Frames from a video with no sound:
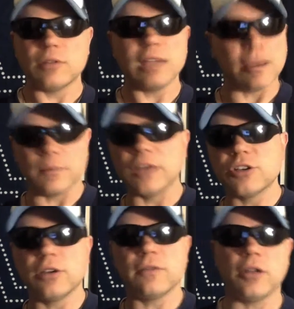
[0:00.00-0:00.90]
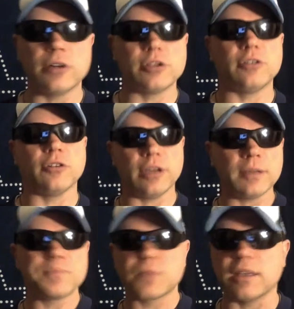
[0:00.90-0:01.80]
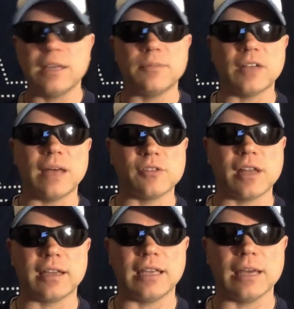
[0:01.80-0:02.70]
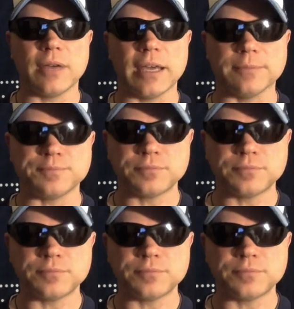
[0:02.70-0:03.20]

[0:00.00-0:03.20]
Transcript: yeah, make sure you follow Andre Dury and keep tapping that campaign.